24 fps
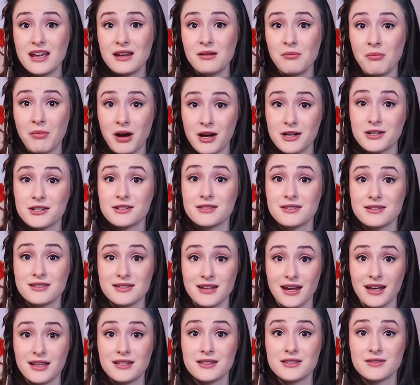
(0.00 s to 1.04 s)
in modern
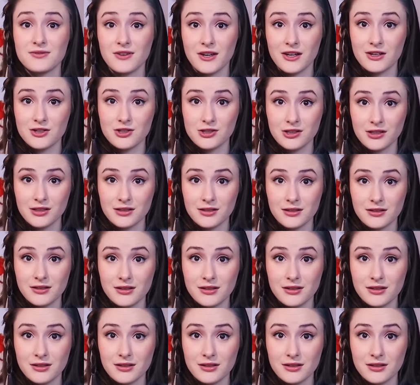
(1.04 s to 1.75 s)
science fiction.